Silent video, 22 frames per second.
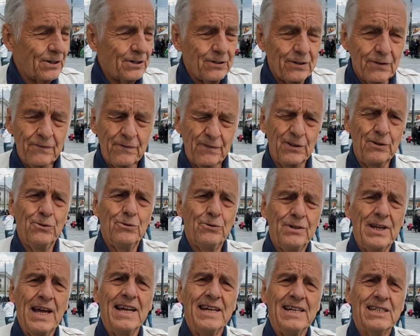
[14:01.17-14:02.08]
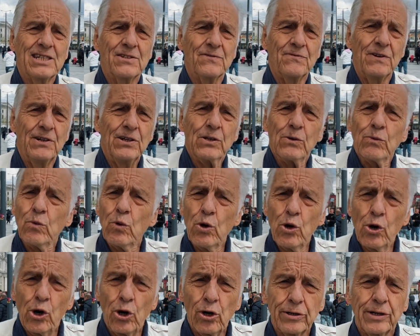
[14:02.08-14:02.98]
the few days when the
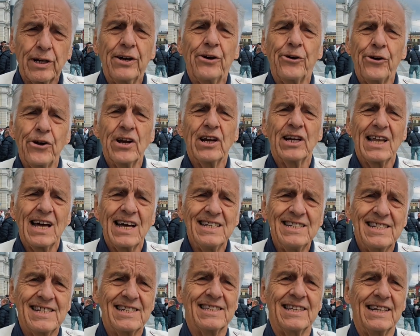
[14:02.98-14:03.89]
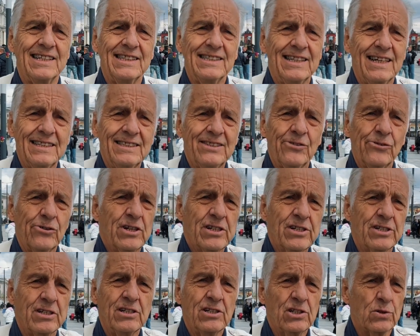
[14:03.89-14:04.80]
world realized that
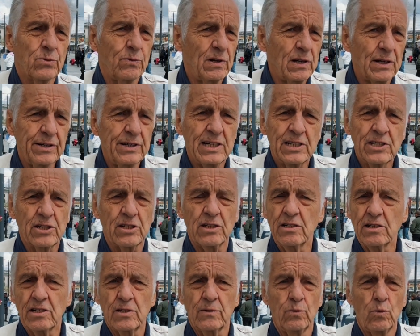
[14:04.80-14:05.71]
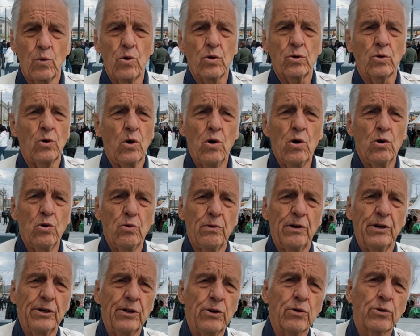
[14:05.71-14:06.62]
Russians will not just walk
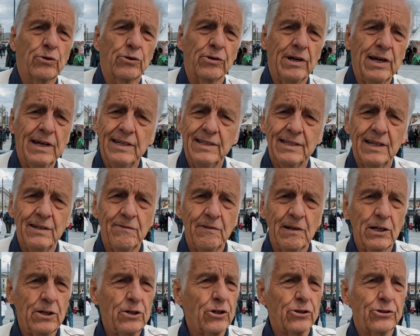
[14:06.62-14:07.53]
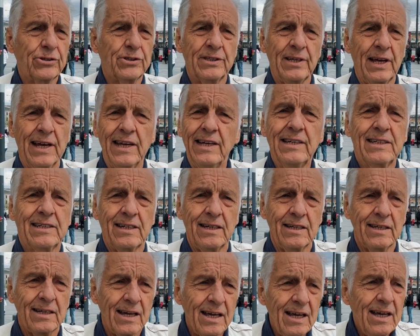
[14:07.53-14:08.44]
over Ukraine, they will not
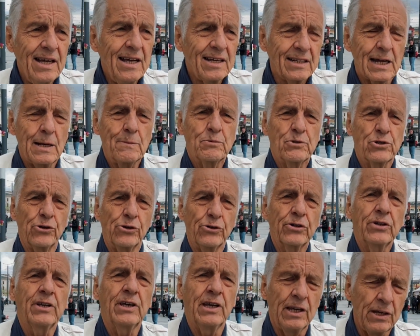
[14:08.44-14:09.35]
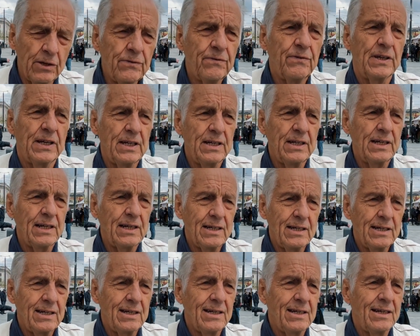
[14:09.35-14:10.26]
capture Kiev
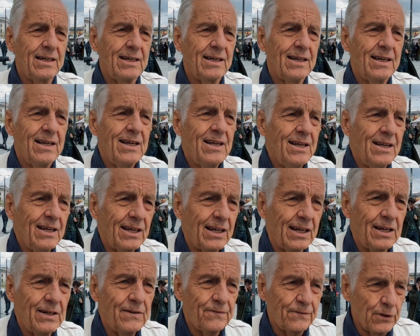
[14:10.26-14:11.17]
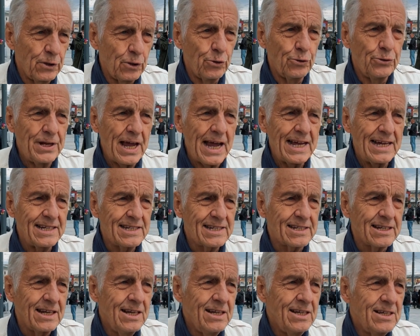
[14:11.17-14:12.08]
in few
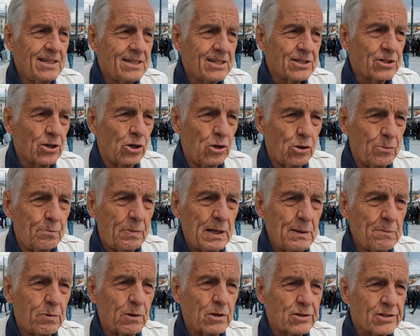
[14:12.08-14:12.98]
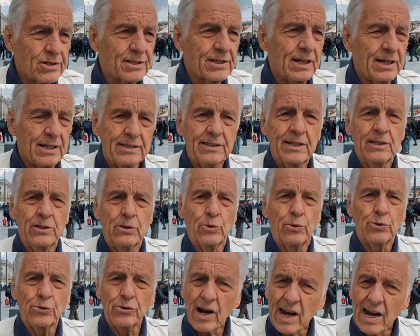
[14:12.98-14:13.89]
days. So people started to
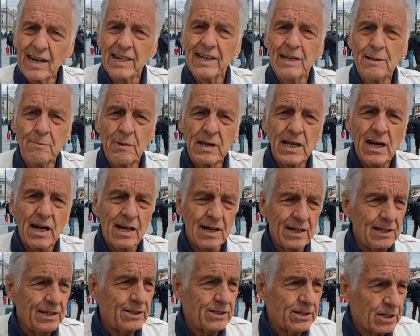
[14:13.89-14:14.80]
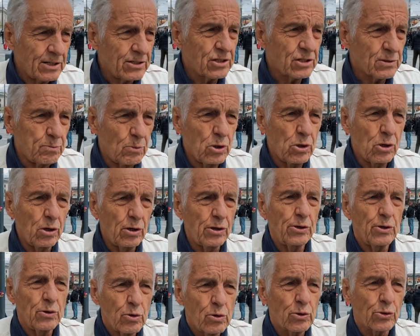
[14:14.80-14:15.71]
rally behind the small
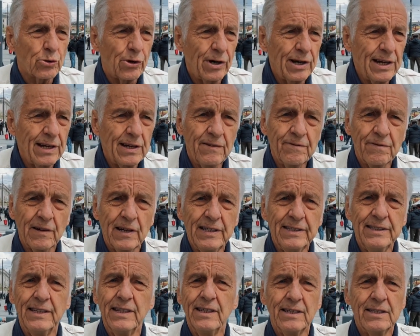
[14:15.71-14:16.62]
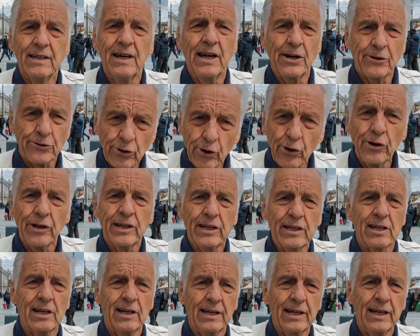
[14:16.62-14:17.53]
Ukraine, fighting
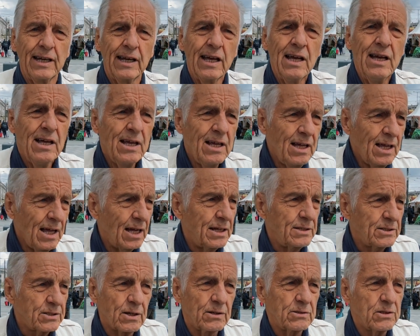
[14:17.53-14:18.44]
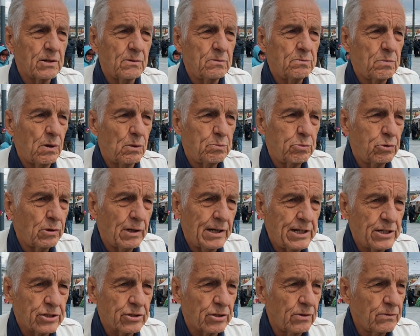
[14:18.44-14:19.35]
heroically.
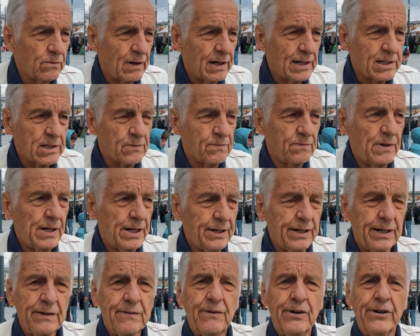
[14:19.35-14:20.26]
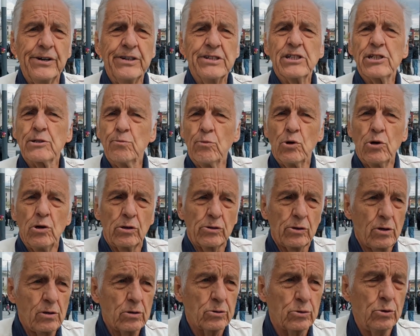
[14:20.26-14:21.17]
Population-wise, very, very small,
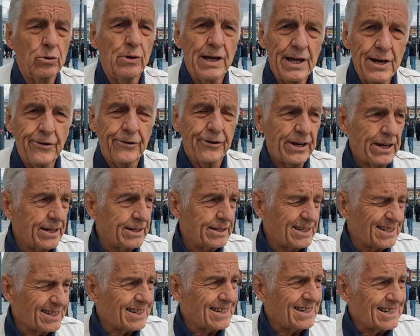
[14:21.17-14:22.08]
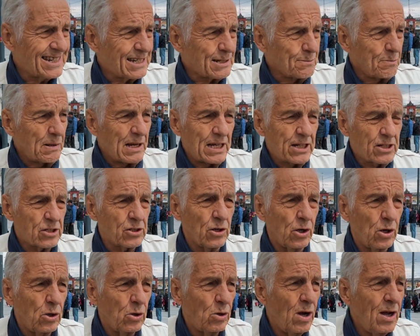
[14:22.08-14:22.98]
although area is big.
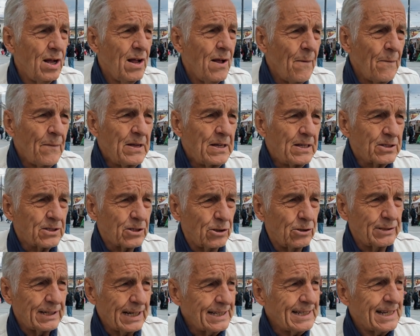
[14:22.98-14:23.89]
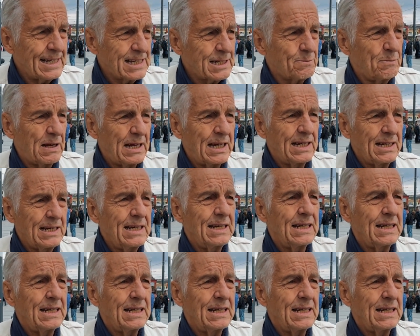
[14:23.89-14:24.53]
So that has been